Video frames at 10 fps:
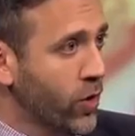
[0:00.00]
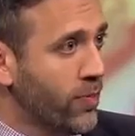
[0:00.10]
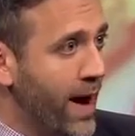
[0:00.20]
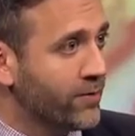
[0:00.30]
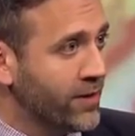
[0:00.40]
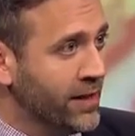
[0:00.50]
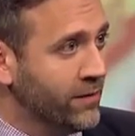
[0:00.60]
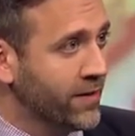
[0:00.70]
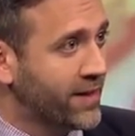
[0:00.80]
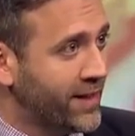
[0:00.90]
Brown's
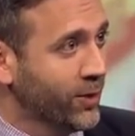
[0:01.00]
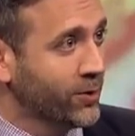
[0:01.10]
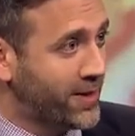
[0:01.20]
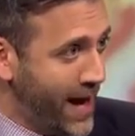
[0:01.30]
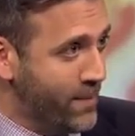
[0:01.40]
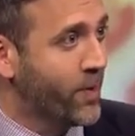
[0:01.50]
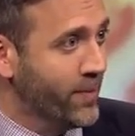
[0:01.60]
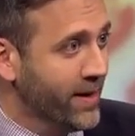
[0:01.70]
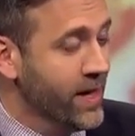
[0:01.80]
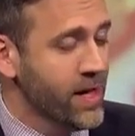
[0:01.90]
even-keeled
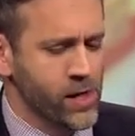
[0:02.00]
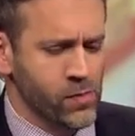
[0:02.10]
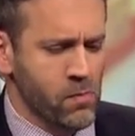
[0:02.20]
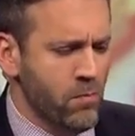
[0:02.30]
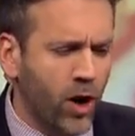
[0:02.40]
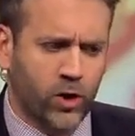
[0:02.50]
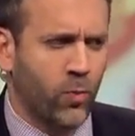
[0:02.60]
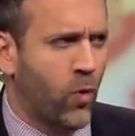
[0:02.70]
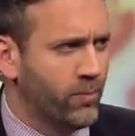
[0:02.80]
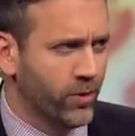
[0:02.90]
temperament is much
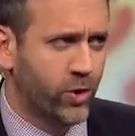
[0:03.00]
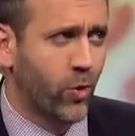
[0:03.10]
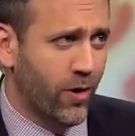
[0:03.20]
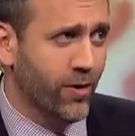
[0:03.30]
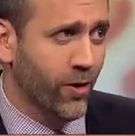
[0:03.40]
more mature than